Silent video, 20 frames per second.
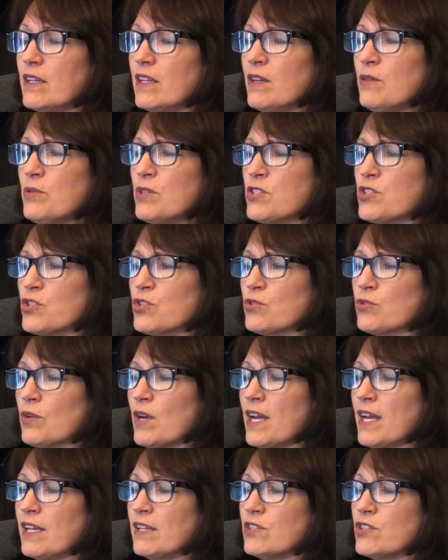It was
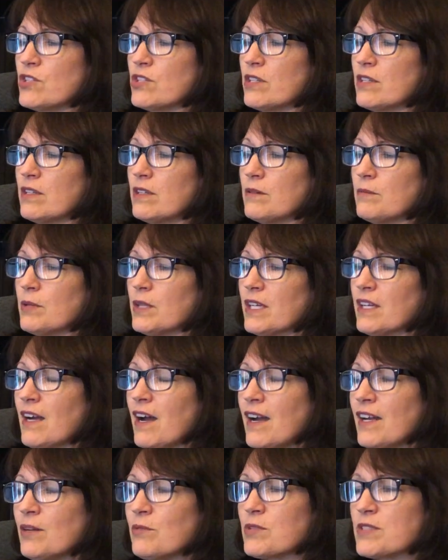strange, but I
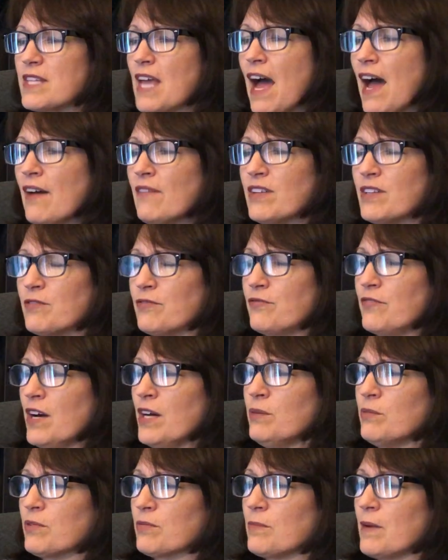kind of was having
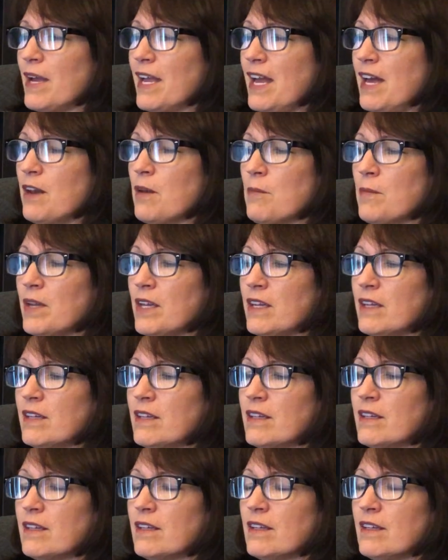fun with my enemy.
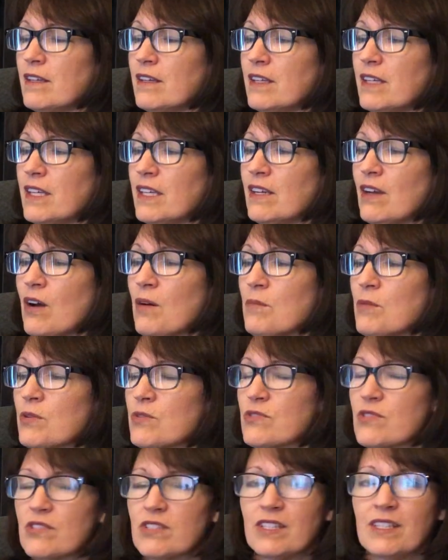He
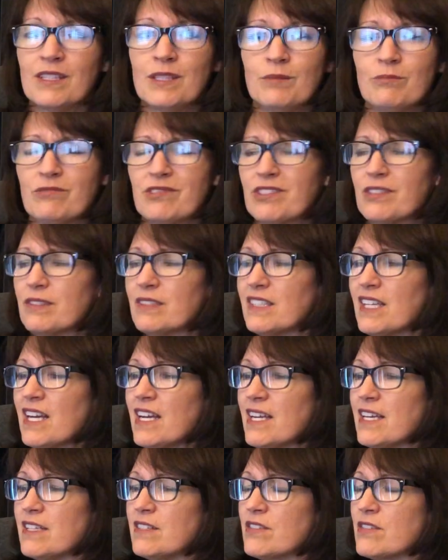almost seemed
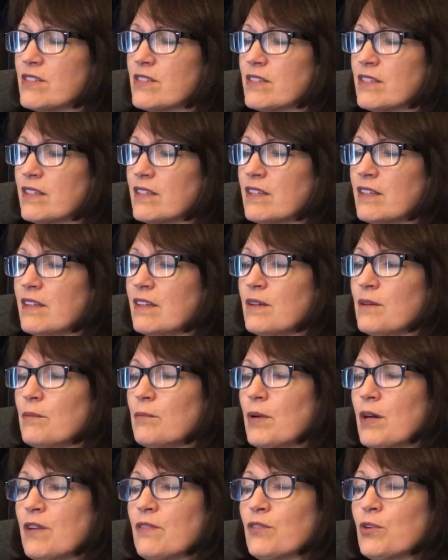nice.
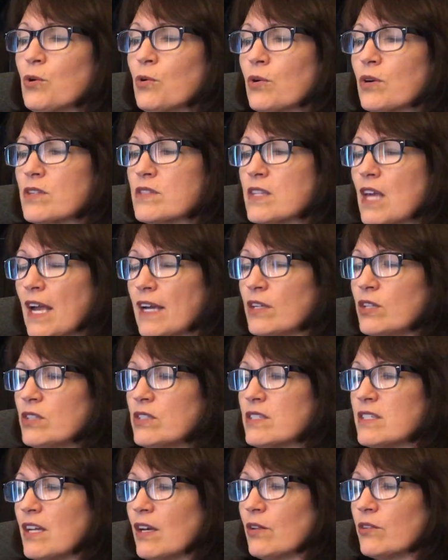But of course, I
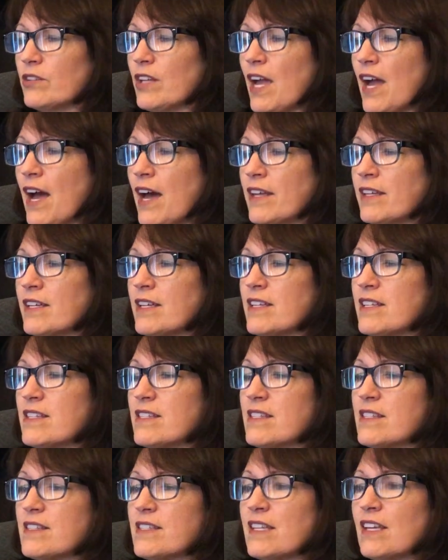couldn't tell Dad,
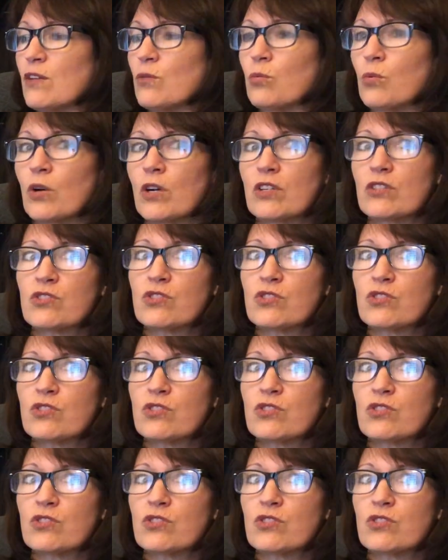since he had worked